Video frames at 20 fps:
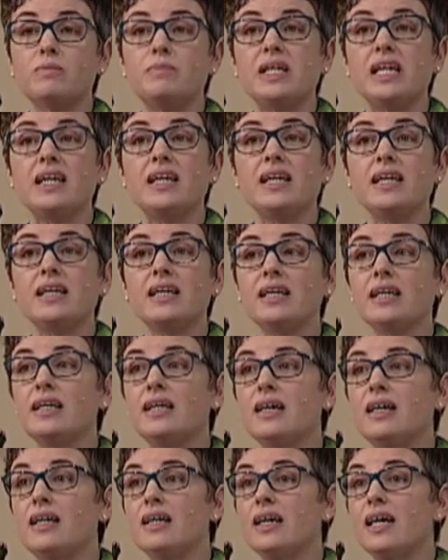being
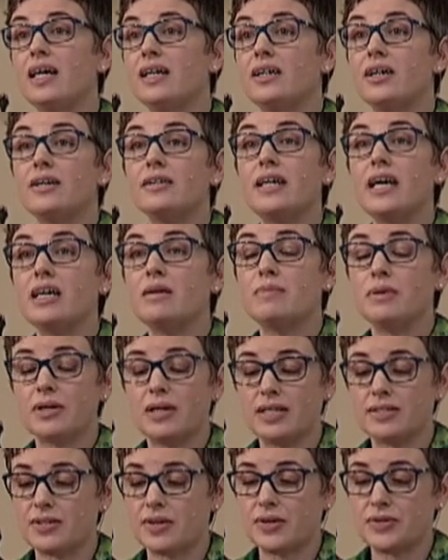and our neighbor
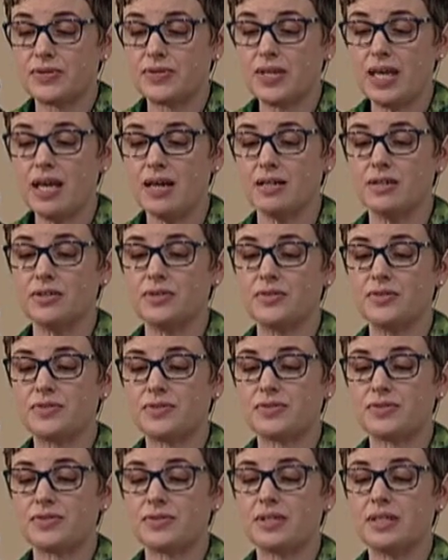as
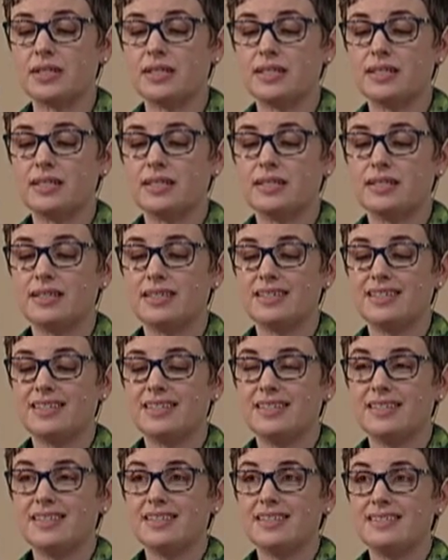ourselves?
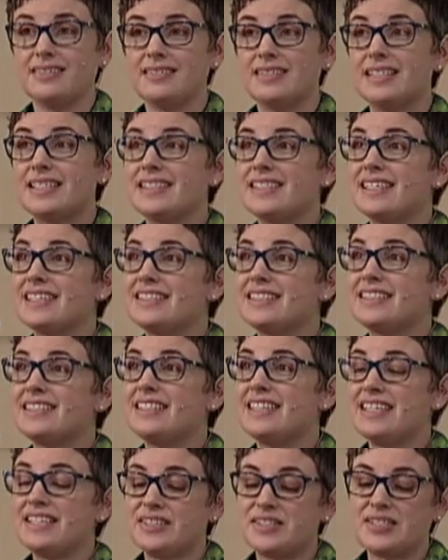The
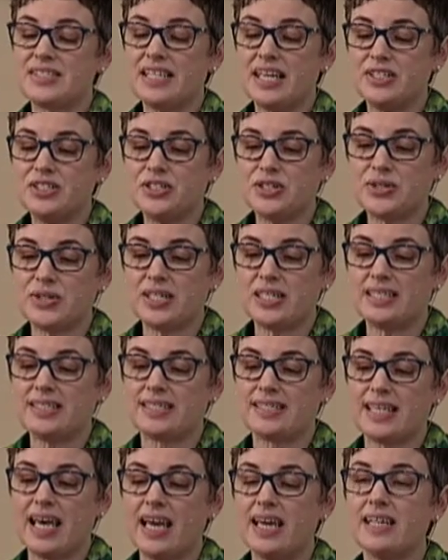16th century
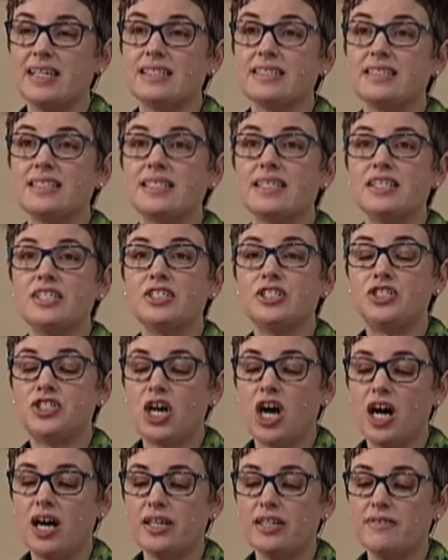saint
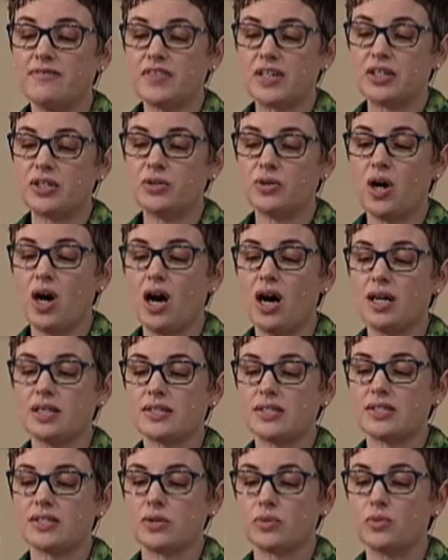John of the
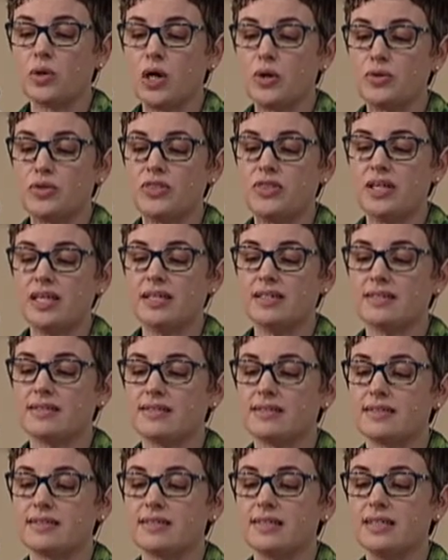Cross wrote
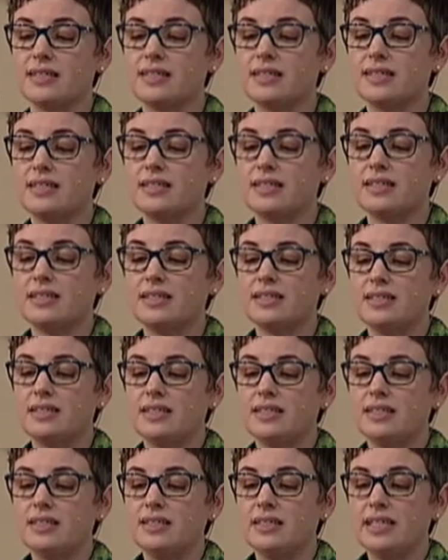this.
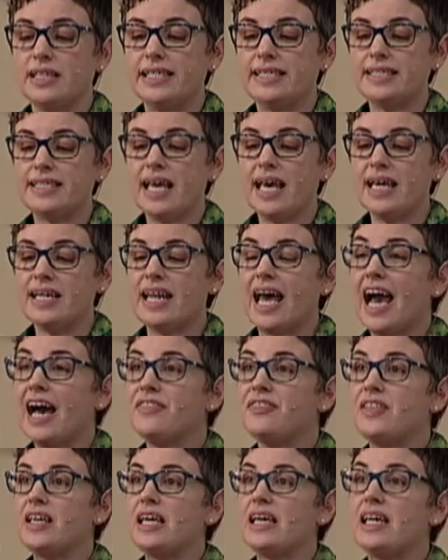He said,
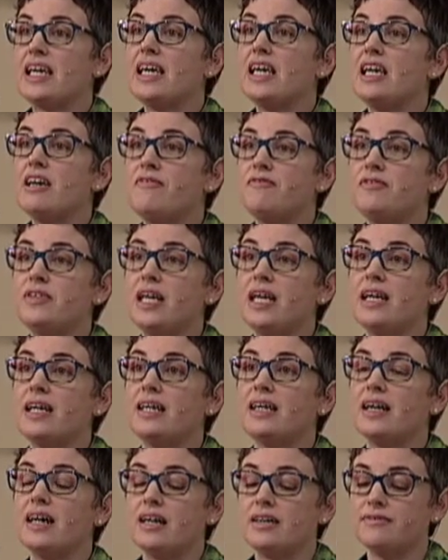"At the
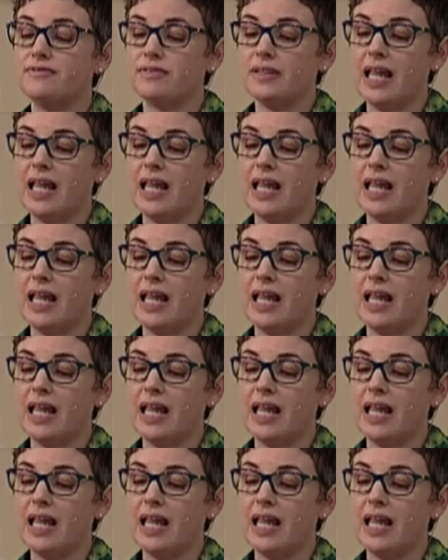evening of